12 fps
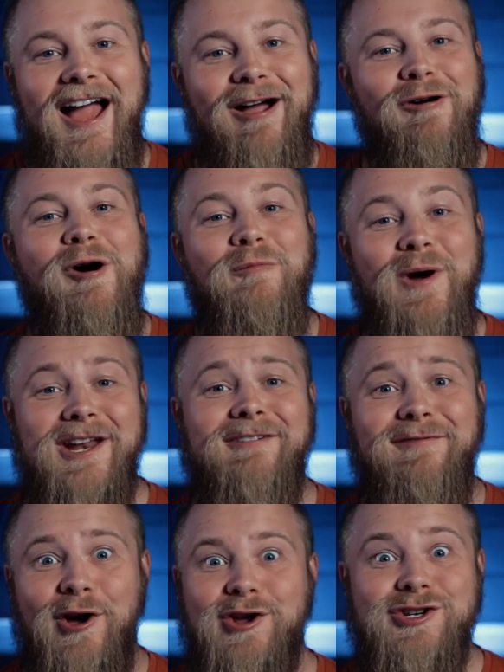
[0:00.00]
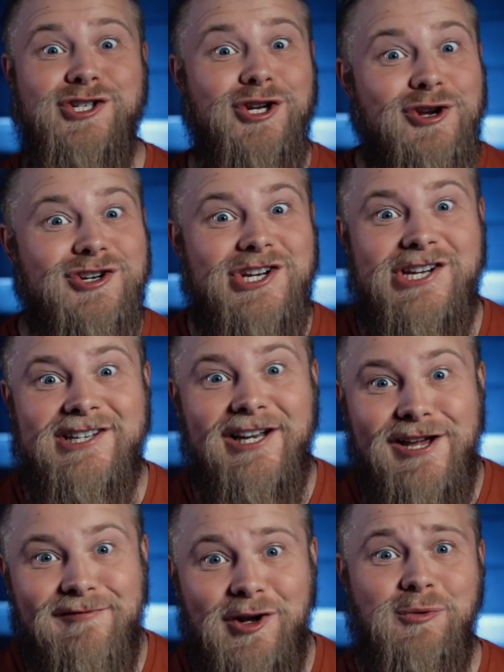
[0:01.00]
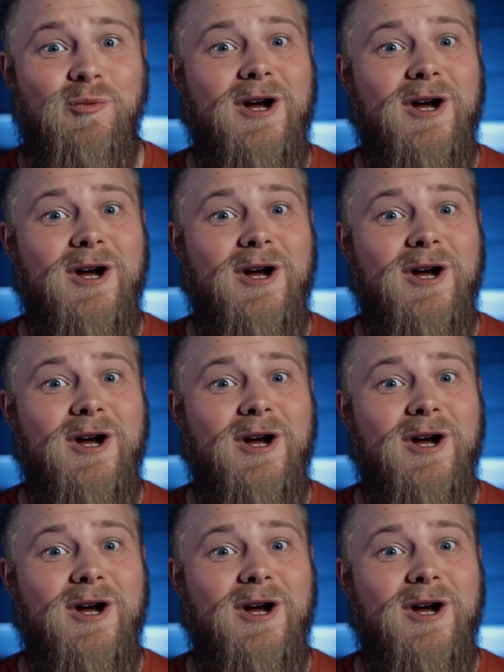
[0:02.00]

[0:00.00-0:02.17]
How are wedding photos usually delivered?